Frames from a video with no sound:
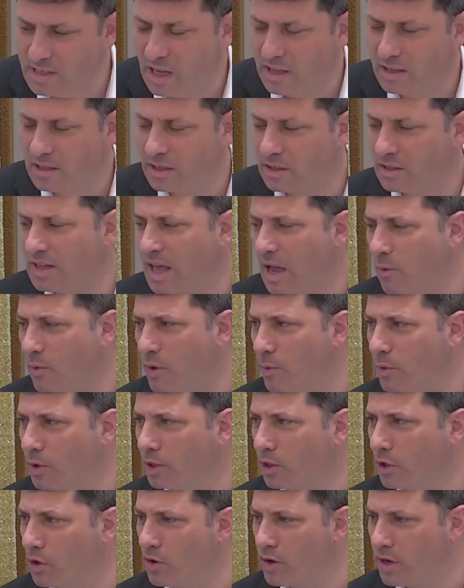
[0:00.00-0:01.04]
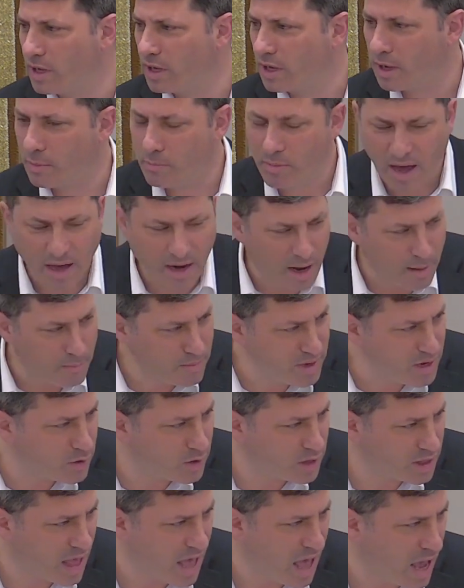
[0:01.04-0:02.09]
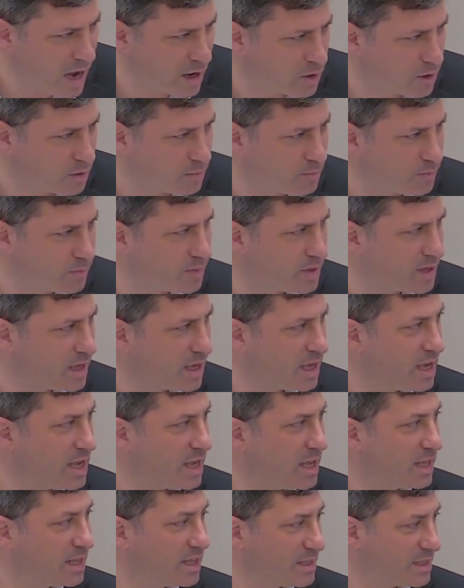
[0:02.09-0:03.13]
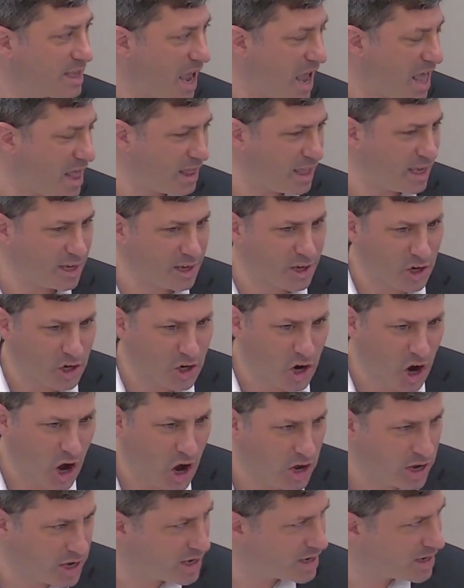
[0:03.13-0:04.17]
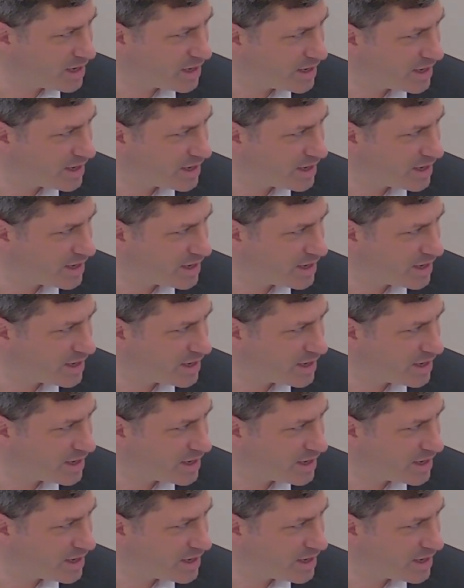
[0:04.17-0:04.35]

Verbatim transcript: until now we were learning about Amir La'akum. Telling a guy...